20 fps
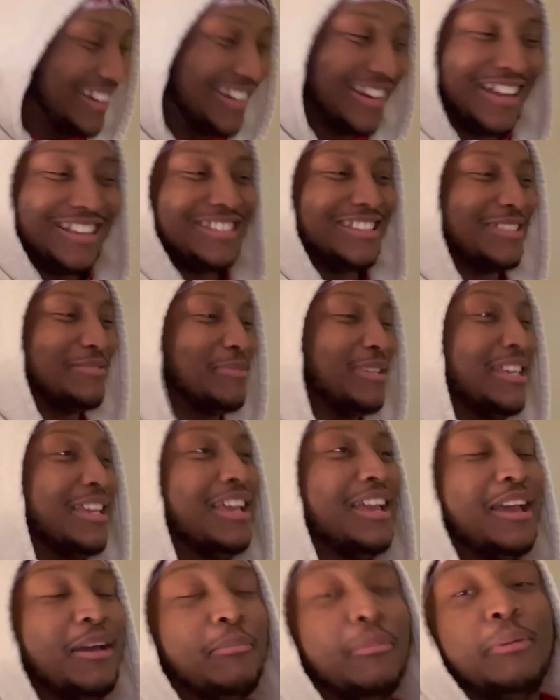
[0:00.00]
that's just me.
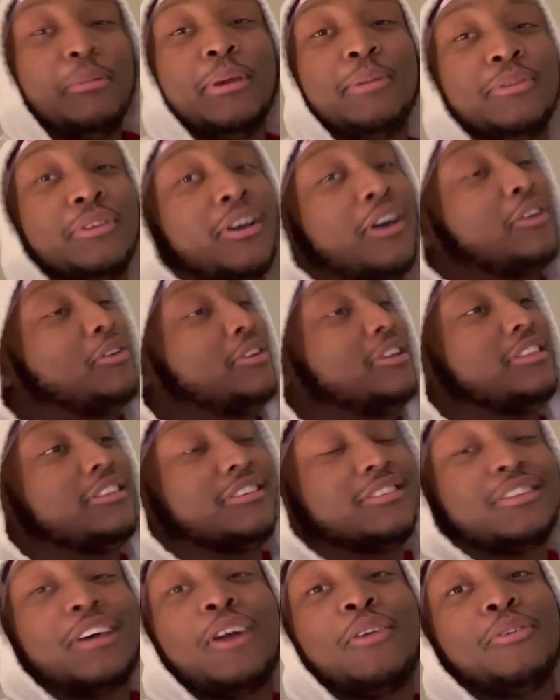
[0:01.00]
But maybe y'all don't either.
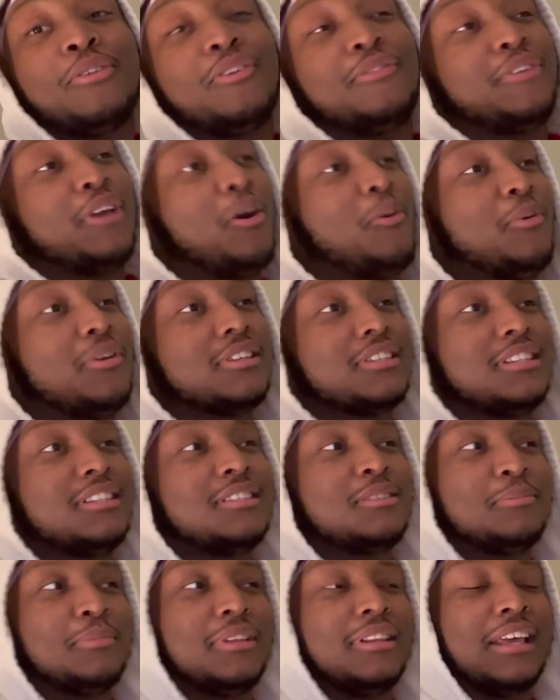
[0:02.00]
So I don't know. If y'all want to see
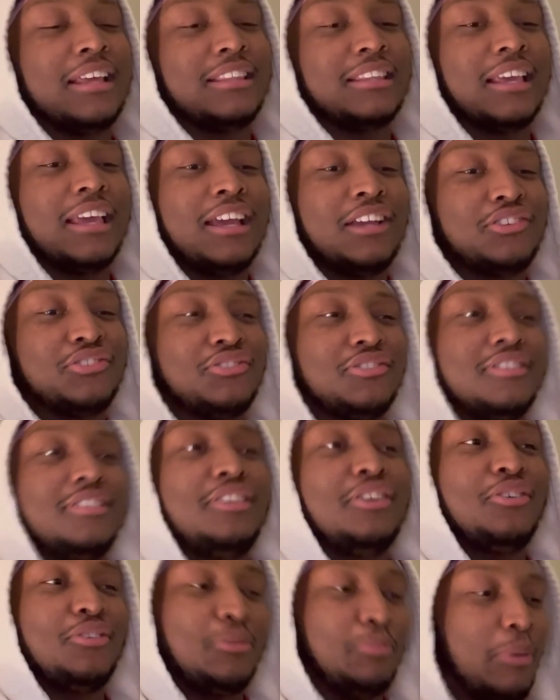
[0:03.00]
some, like, the extra, you
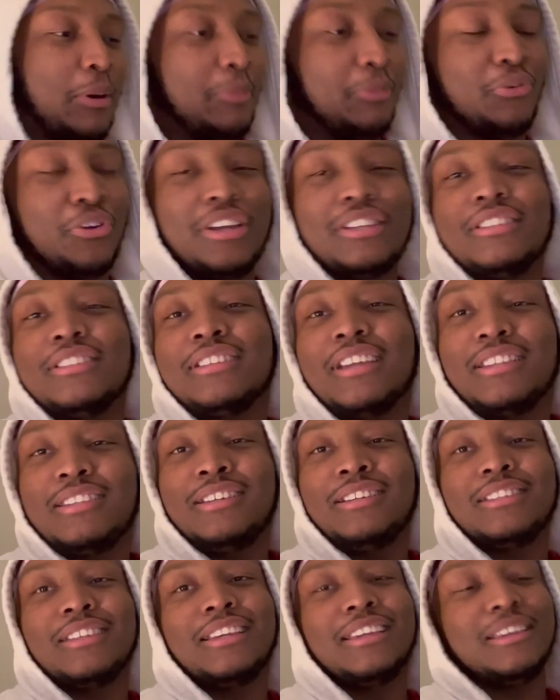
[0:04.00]
know, the preparations I
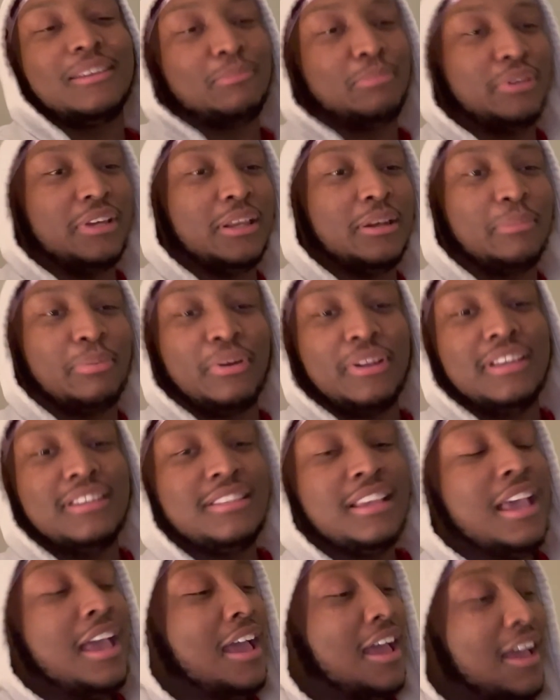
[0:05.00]
took to get, put in place,
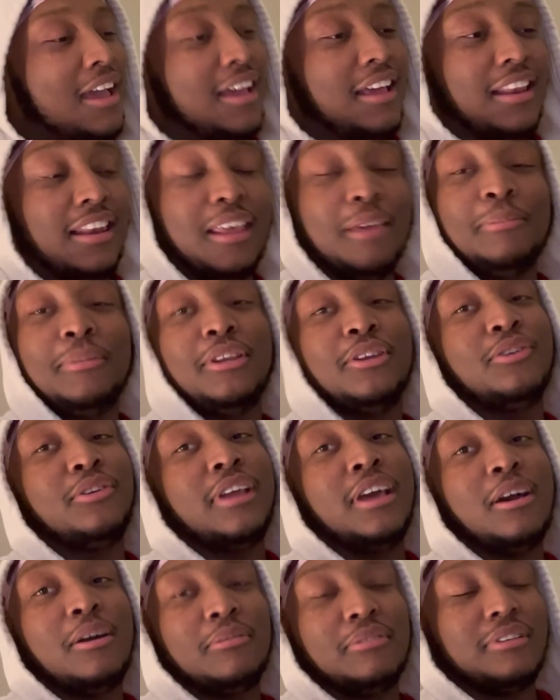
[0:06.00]
let me know
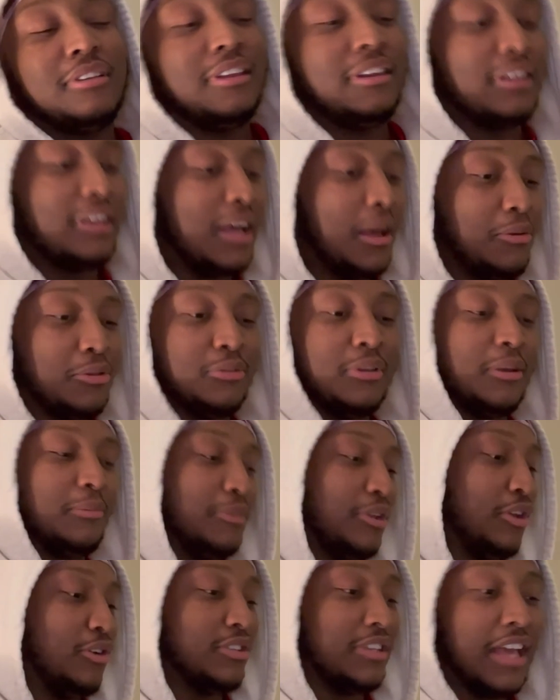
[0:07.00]
down in the comments down
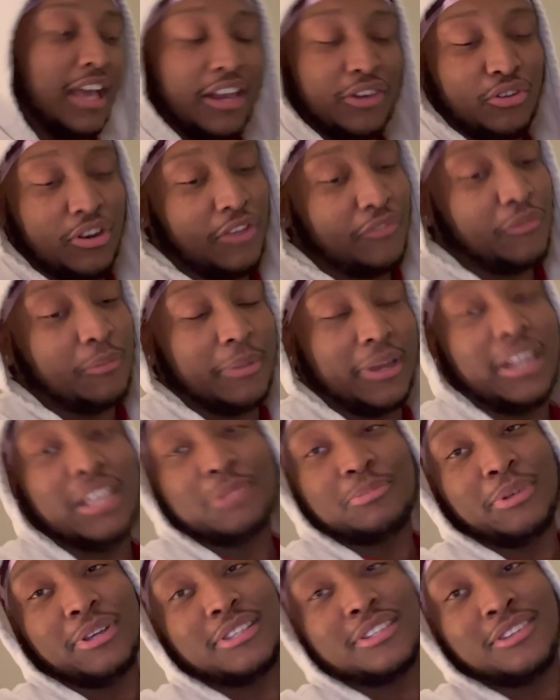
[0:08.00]
below because I'll do that for my next
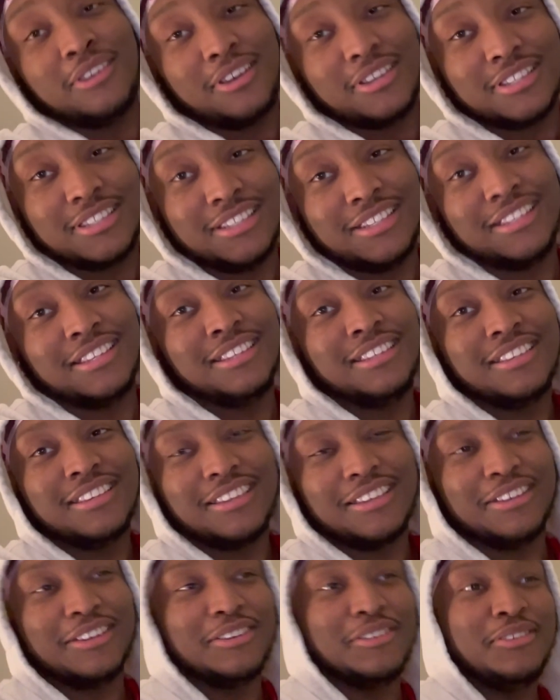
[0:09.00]
prank so y'all can see it,
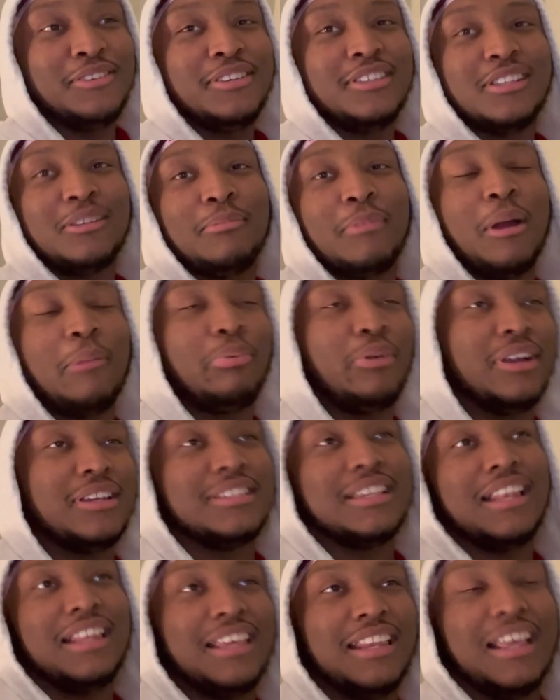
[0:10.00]
you know? Some of my pranks,
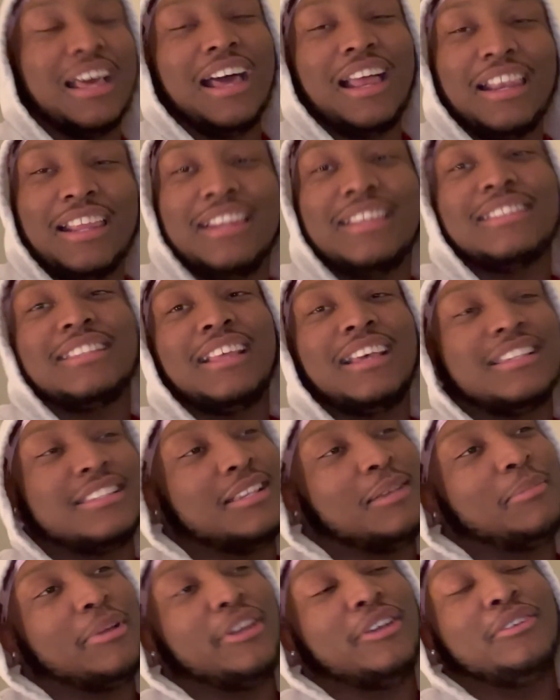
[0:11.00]
I let, I let it slide,
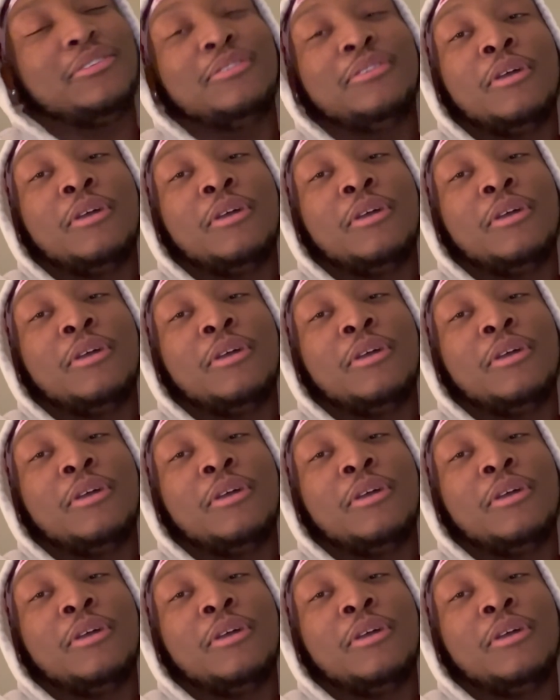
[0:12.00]
some I don't.